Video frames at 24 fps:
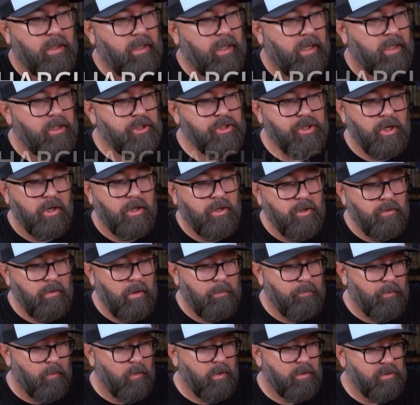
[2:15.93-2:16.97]

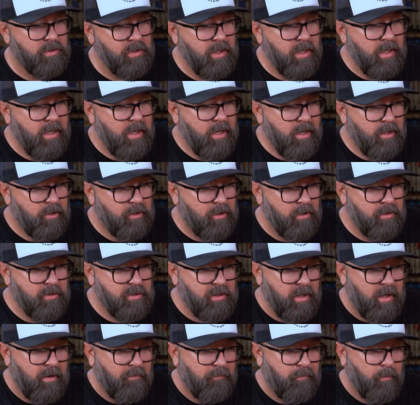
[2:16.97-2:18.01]
charcuterie boards.
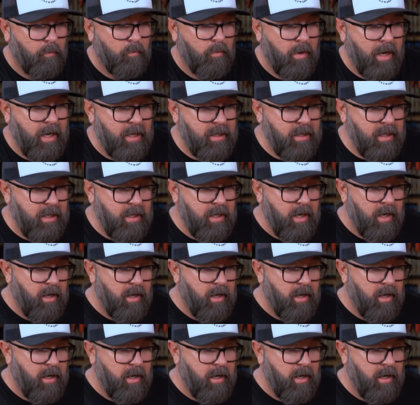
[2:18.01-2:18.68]
There's a variety